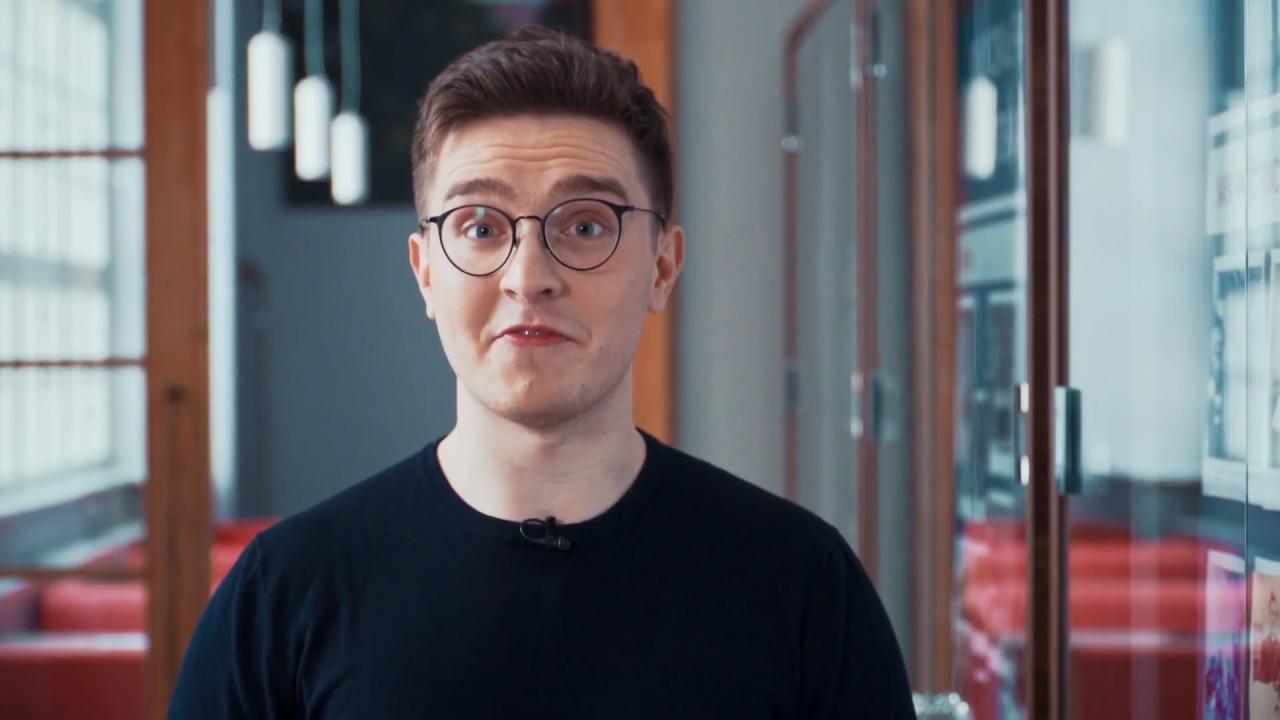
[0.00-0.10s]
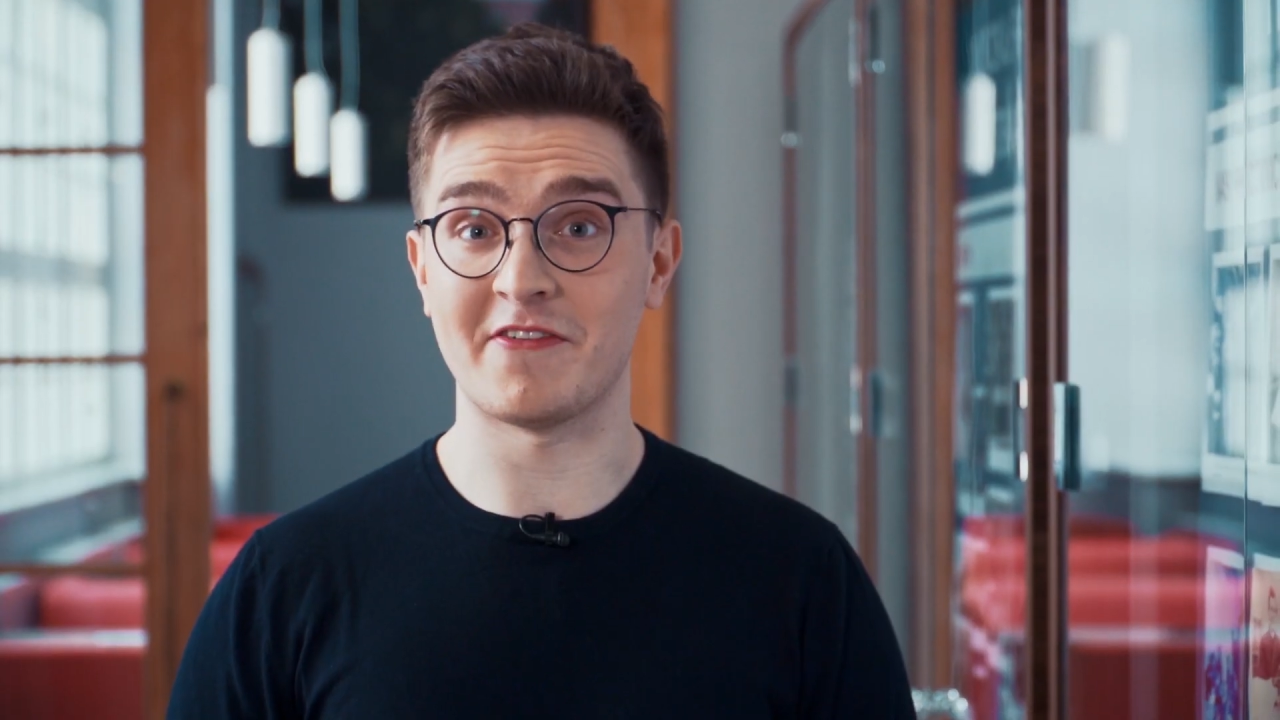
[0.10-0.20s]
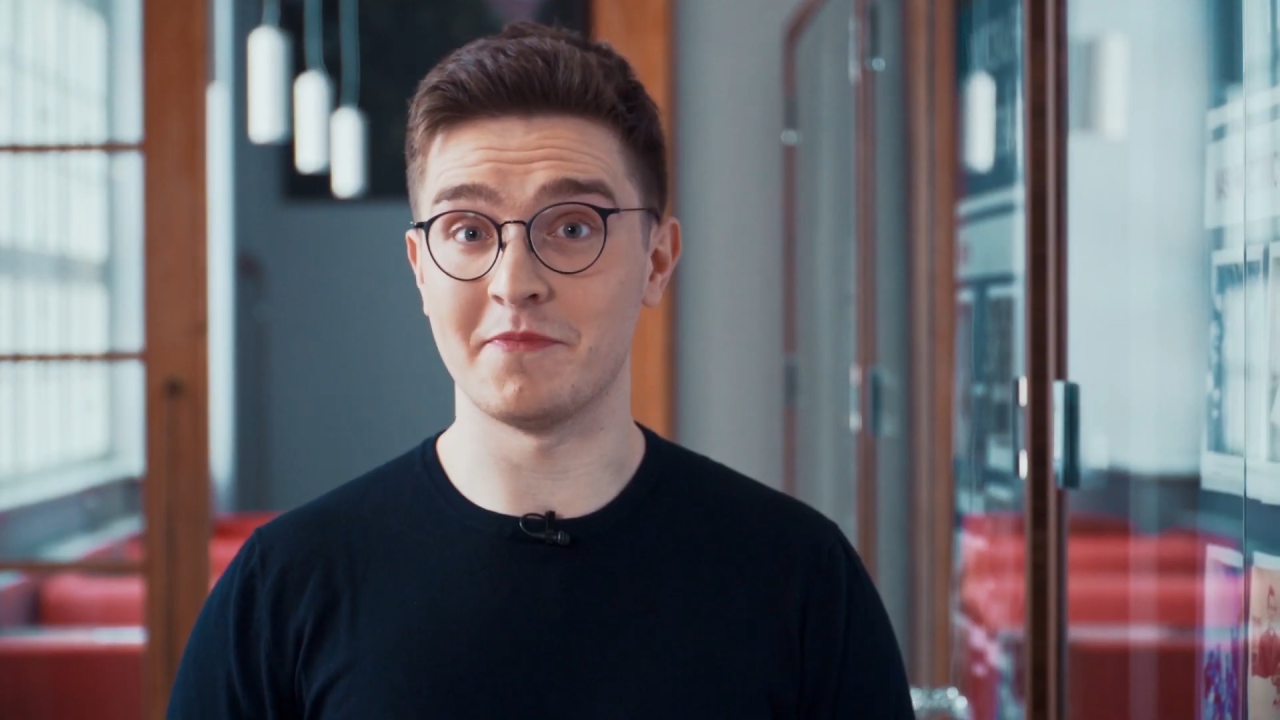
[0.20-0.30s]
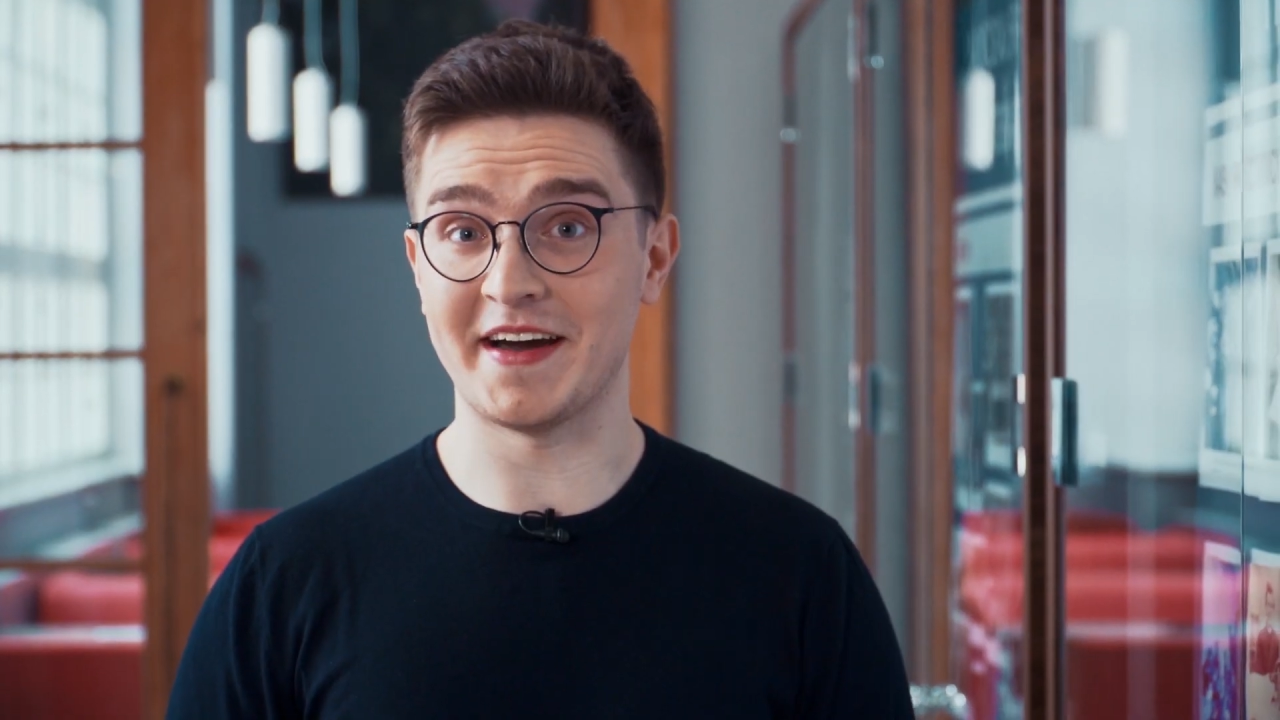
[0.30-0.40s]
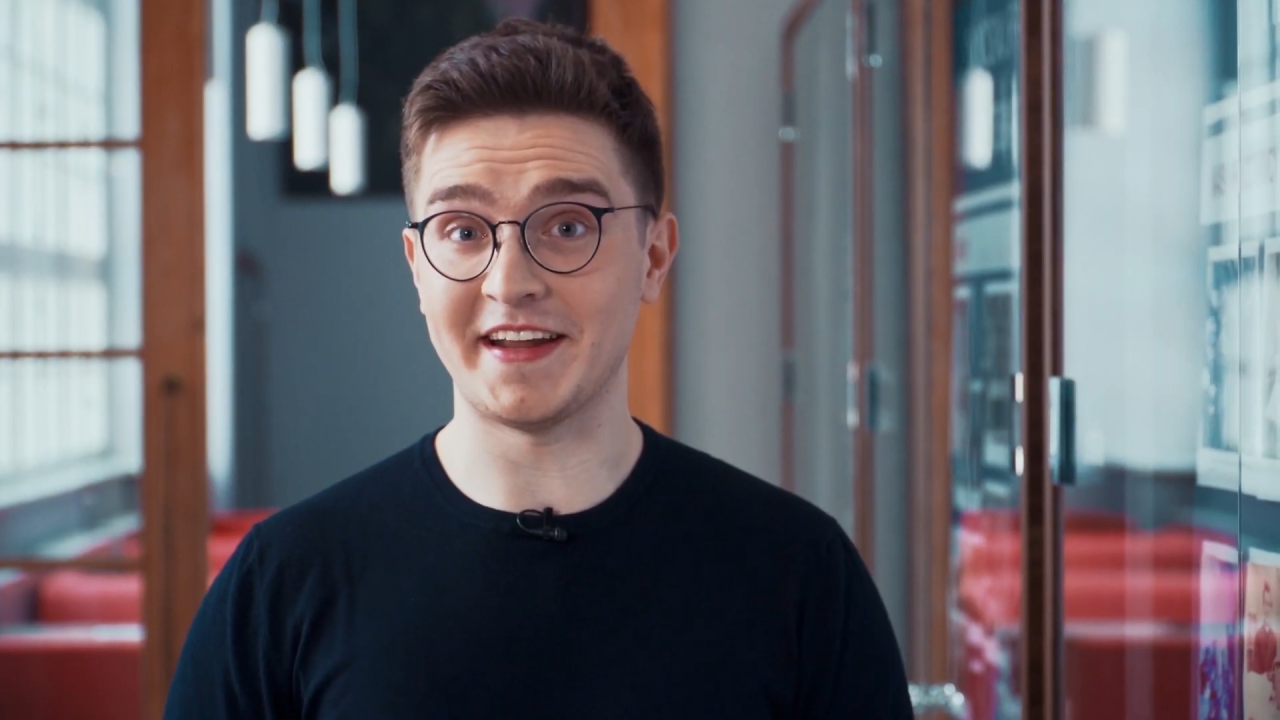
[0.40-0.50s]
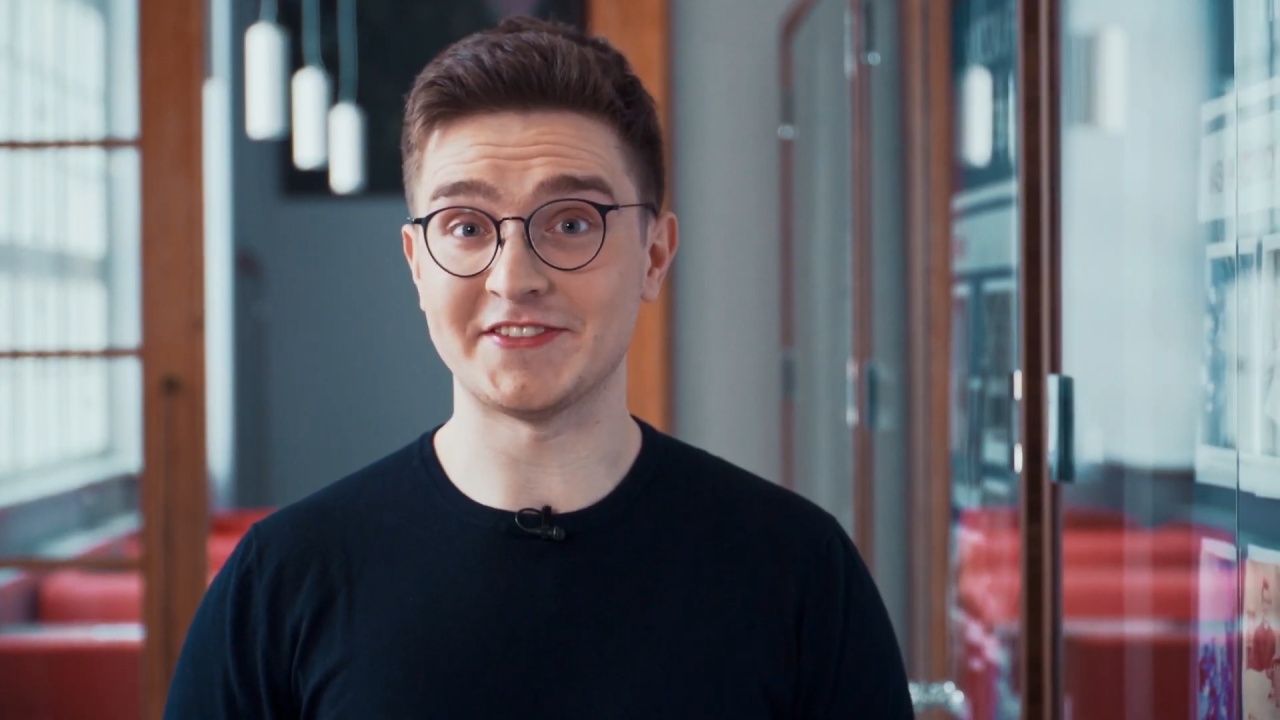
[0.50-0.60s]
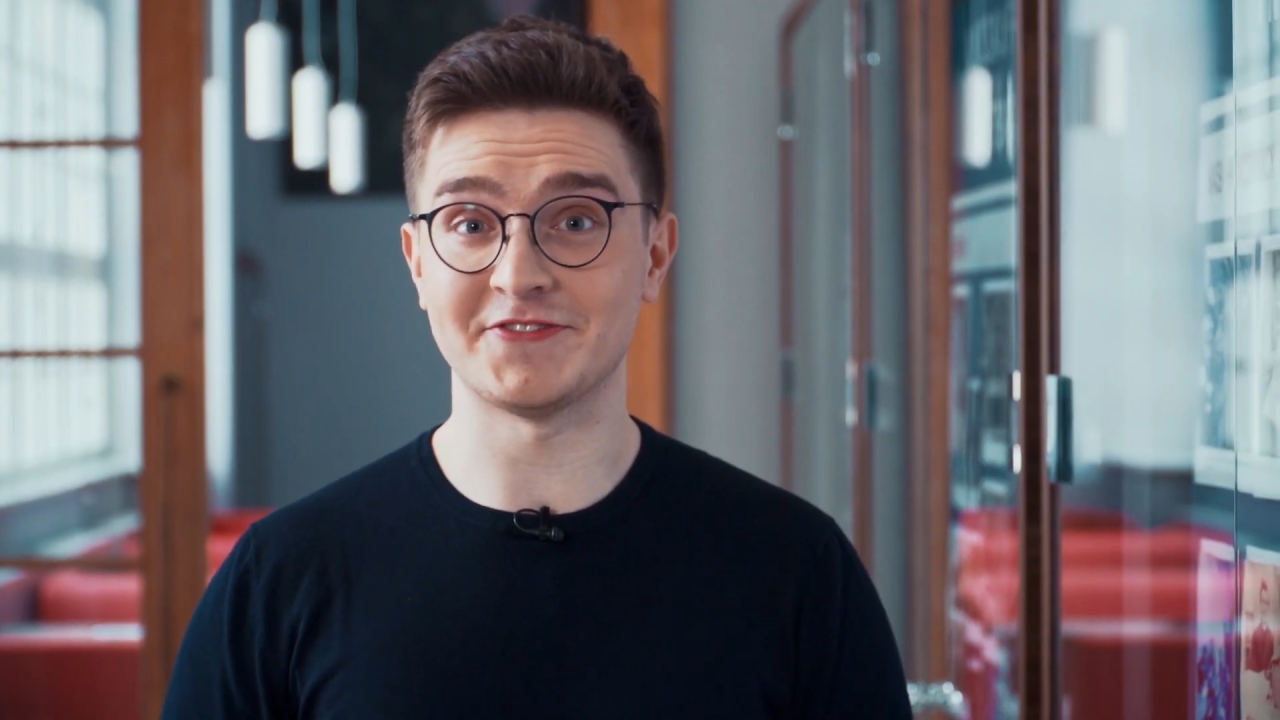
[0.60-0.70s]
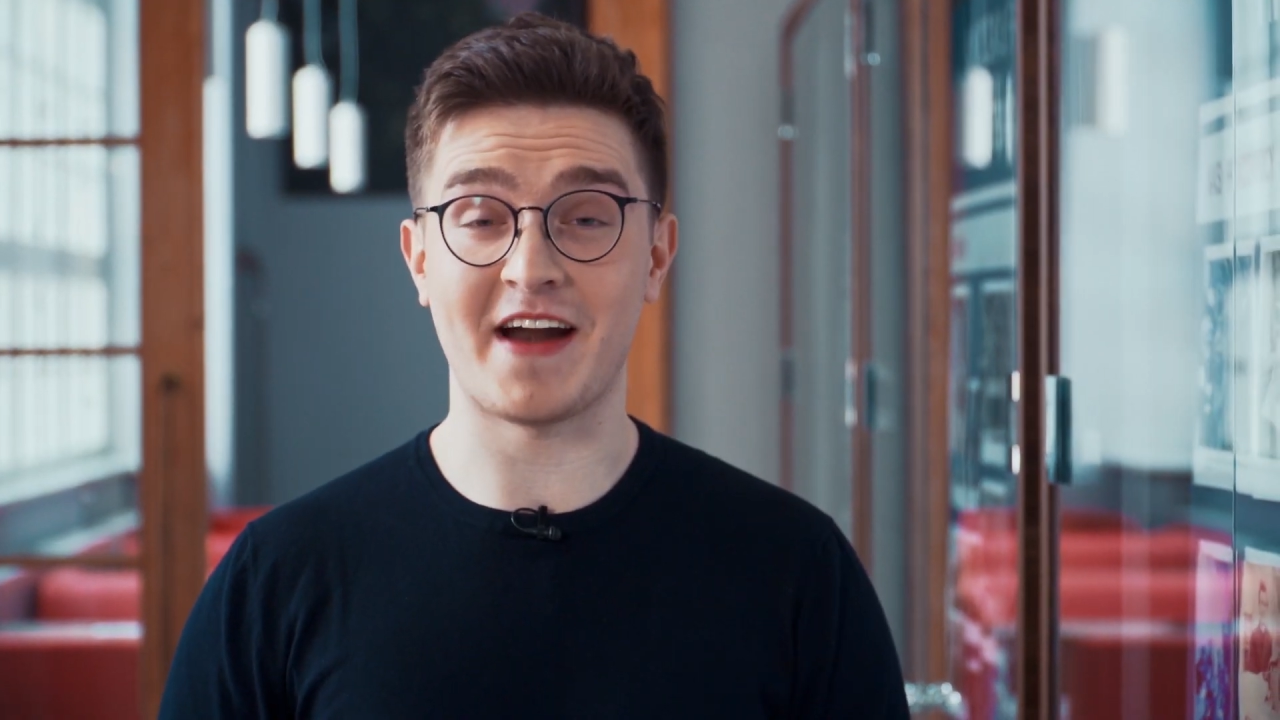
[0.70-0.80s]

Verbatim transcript: with mathematics,